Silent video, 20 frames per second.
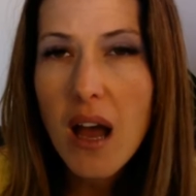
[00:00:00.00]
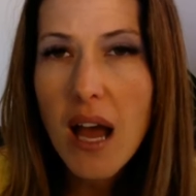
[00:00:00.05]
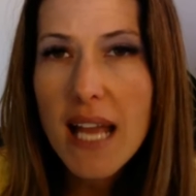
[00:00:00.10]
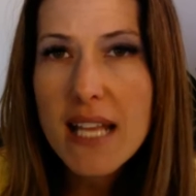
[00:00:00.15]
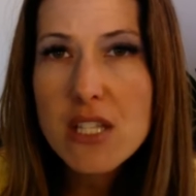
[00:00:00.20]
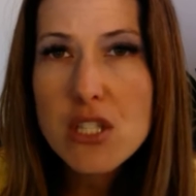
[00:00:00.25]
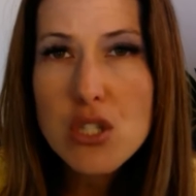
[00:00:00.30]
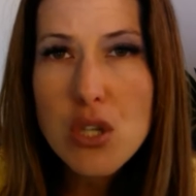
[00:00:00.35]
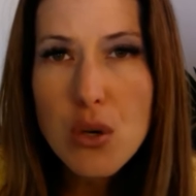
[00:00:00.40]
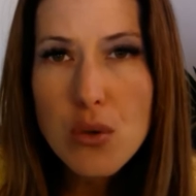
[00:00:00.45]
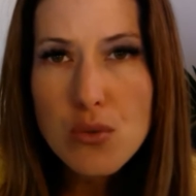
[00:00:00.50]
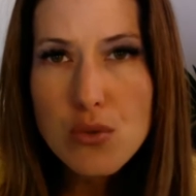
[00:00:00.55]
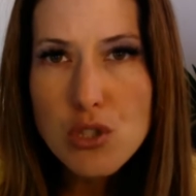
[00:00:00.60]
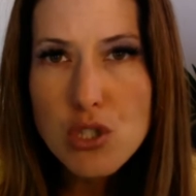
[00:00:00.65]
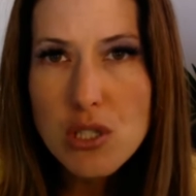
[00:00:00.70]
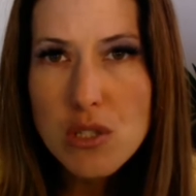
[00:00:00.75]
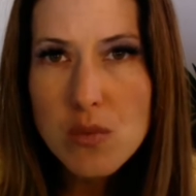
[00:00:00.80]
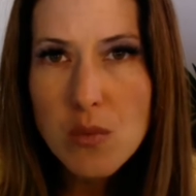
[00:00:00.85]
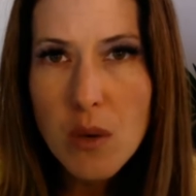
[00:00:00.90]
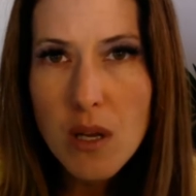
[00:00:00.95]
I don't
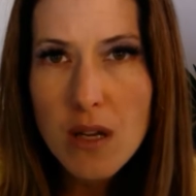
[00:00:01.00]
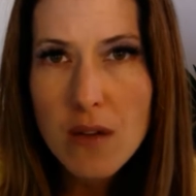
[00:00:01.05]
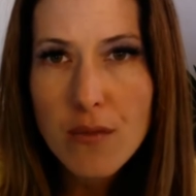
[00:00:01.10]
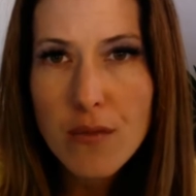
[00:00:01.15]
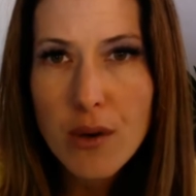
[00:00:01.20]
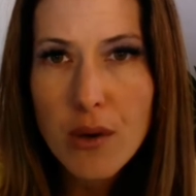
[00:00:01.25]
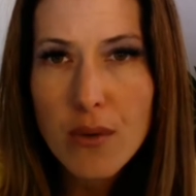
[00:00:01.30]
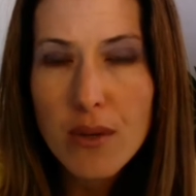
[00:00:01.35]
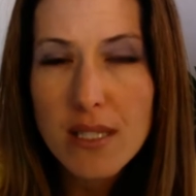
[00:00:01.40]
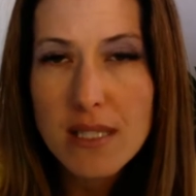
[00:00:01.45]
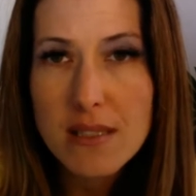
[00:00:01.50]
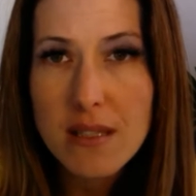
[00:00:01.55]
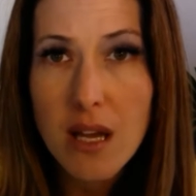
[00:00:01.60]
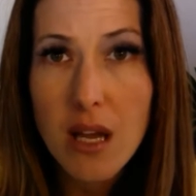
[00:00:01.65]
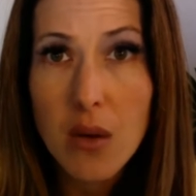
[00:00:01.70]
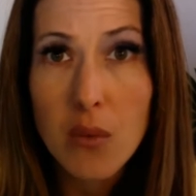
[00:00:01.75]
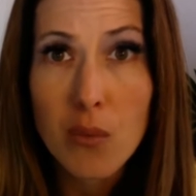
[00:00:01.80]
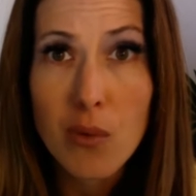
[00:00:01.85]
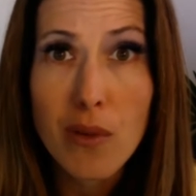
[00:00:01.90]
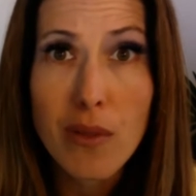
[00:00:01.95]
just want to focus
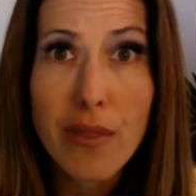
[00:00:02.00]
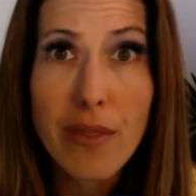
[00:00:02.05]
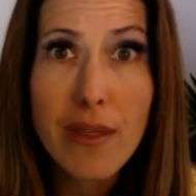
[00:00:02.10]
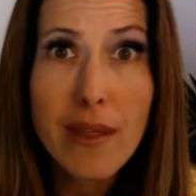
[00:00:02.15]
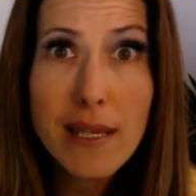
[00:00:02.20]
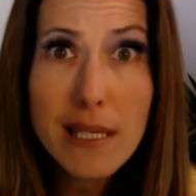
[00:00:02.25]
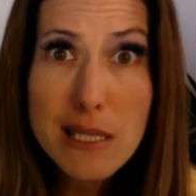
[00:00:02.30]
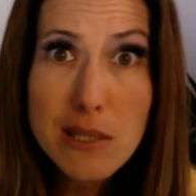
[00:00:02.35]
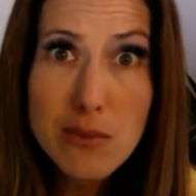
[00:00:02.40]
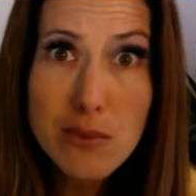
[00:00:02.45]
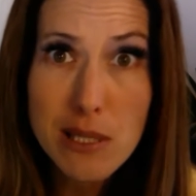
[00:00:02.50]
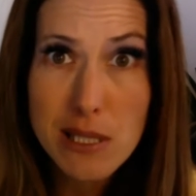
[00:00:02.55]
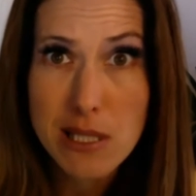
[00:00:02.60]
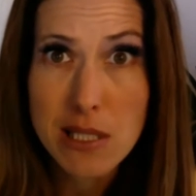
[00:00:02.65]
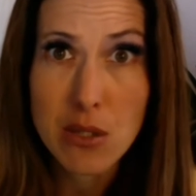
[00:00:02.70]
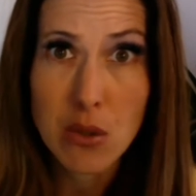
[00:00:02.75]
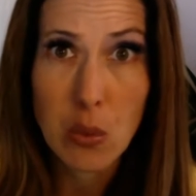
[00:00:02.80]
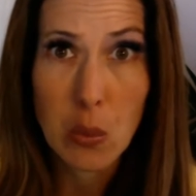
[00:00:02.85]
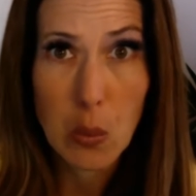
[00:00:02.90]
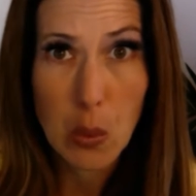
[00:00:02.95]
on, well, this
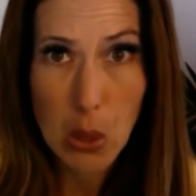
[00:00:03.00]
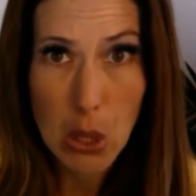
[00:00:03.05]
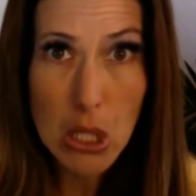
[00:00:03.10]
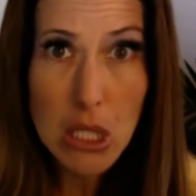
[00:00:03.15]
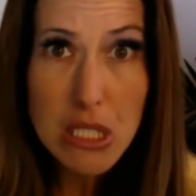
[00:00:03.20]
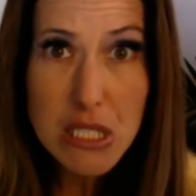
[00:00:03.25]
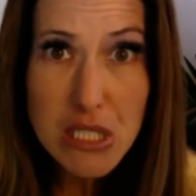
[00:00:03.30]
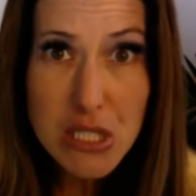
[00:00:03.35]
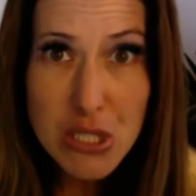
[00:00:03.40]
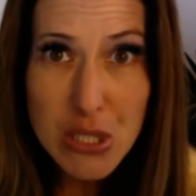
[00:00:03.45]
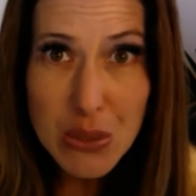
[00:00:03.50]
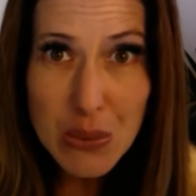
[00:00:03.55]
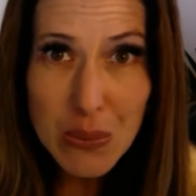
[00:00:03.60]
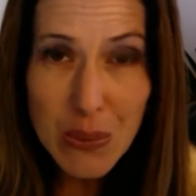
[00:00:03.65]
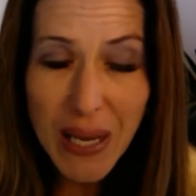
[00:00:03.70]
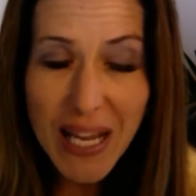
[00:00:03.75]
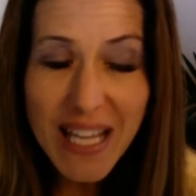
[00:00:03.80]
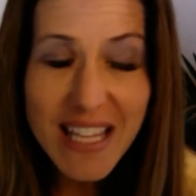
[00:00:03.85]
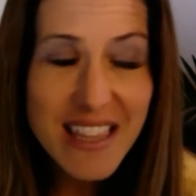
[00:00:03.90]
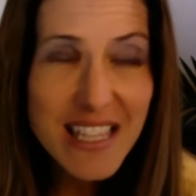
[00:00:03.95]
was the worst,
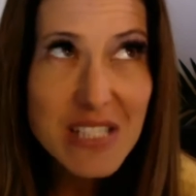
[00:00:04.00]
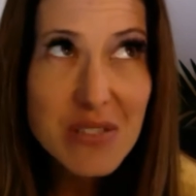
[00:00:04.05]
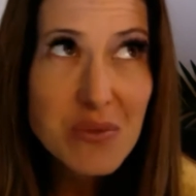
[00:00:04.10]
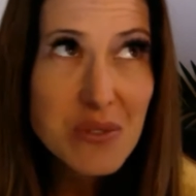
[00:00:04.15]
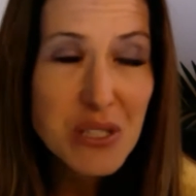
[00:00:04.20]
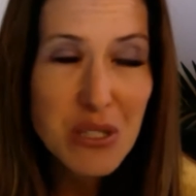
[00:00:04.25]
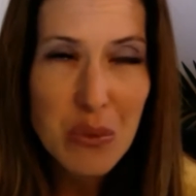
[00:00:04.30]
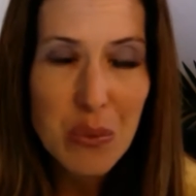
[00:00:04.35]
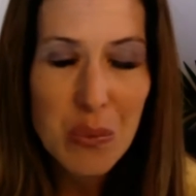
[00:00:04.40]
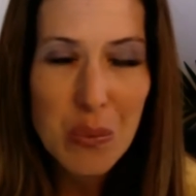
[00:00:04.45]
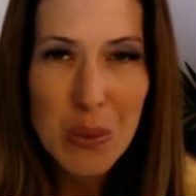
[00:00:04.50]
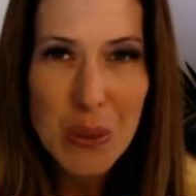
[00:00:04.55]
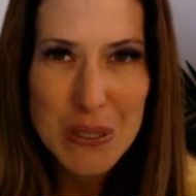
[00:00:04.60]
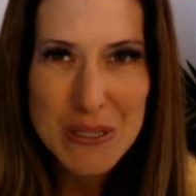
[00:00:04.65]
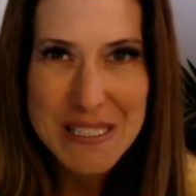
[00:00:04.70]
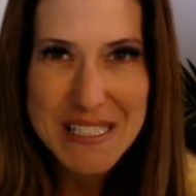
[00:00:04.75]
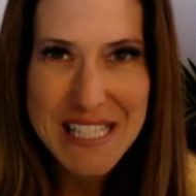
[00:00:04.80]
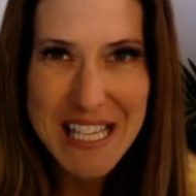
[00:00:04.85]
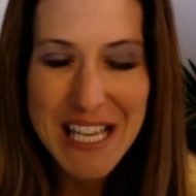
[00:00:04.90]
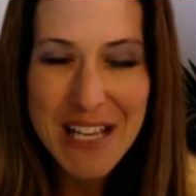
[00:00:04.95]
right? This was the
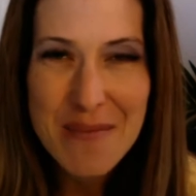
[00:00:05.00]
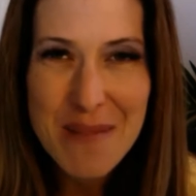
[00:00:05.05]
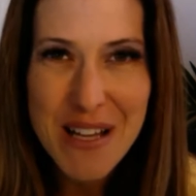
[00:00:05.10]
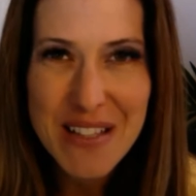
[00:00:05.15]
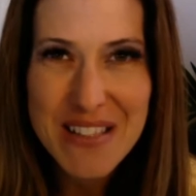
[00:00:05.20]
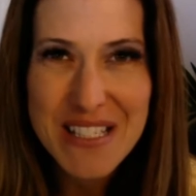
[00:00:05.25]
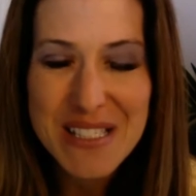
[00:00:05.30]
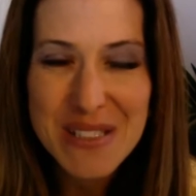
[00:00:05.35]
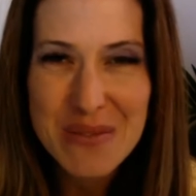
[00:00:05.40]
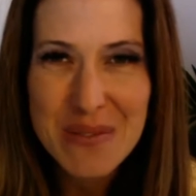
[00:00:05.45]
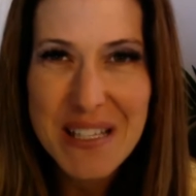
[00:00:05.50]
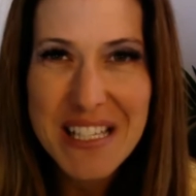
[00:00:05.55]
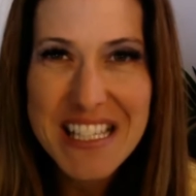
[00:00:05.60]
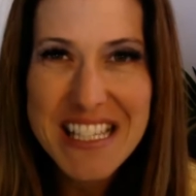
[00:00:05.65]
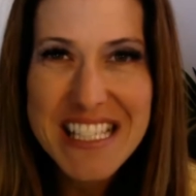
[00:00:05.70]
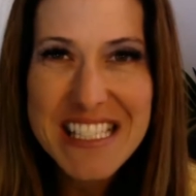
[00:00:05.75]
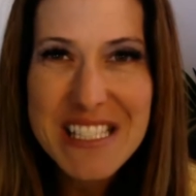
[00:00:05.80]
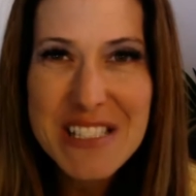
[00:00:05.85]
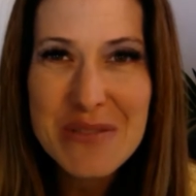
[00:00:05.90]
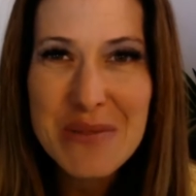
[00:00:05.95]
worst thing about this
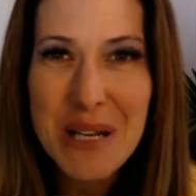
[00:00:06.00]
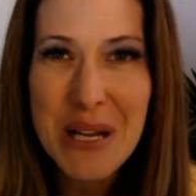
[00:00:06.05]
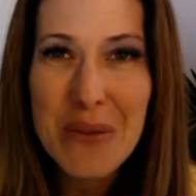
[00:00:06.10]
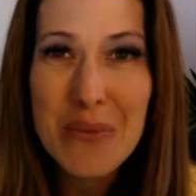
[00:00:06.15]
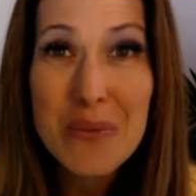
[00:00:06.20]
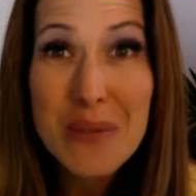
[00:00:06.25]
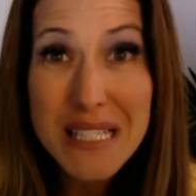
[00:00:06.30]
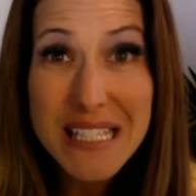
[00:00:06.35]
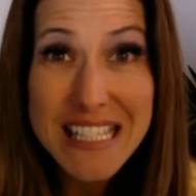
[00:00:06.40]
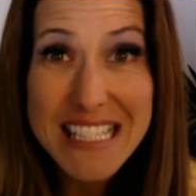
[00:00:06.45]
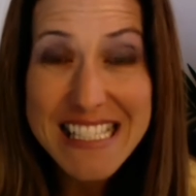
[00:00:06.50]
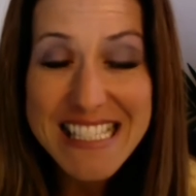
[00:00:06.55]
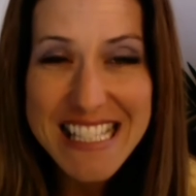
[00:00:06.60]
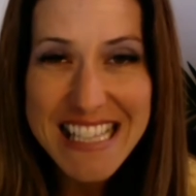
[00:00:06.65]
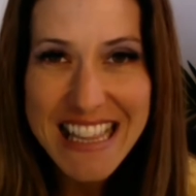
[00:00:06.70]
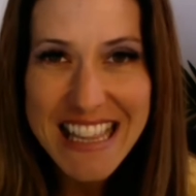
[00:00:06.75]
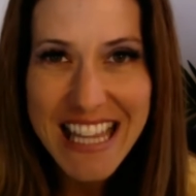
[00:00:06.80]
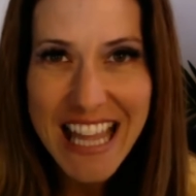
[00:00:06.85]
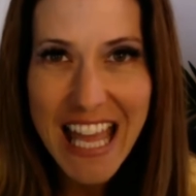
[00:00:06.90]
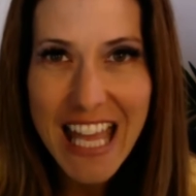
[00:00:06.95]
week. This is what I really
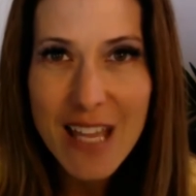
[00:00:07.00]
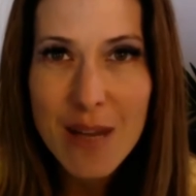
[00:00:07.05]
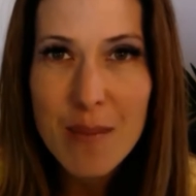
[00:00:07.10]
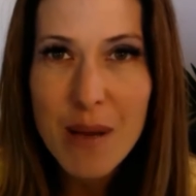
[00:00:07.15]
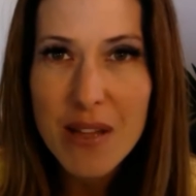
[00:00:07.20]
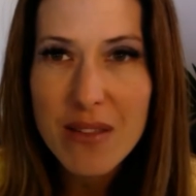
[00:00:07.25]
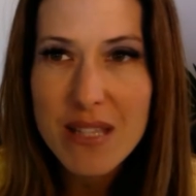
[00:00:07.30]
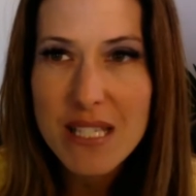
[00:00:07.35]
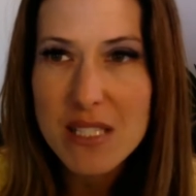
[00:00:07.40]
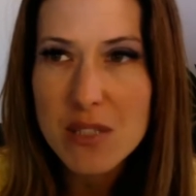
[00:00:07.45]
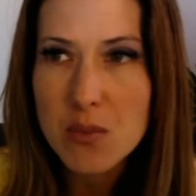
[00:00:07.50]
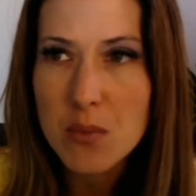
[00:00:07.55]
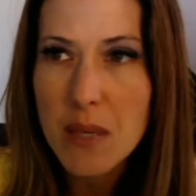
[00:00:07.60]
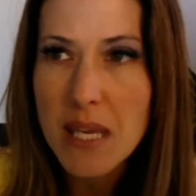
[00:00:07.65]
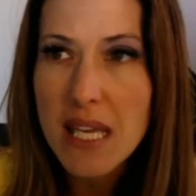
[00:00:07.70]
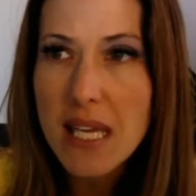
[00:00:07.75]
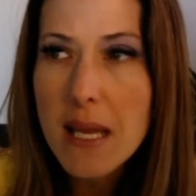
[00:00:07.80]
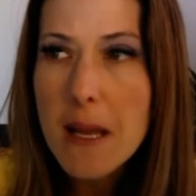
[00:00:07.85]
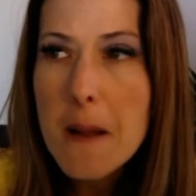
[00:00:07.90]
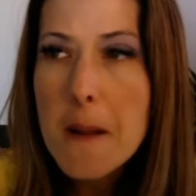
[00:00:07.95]
didn't like about this
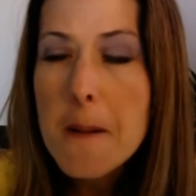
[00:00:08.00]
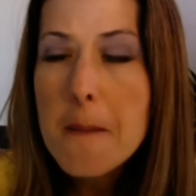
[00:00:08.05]
week.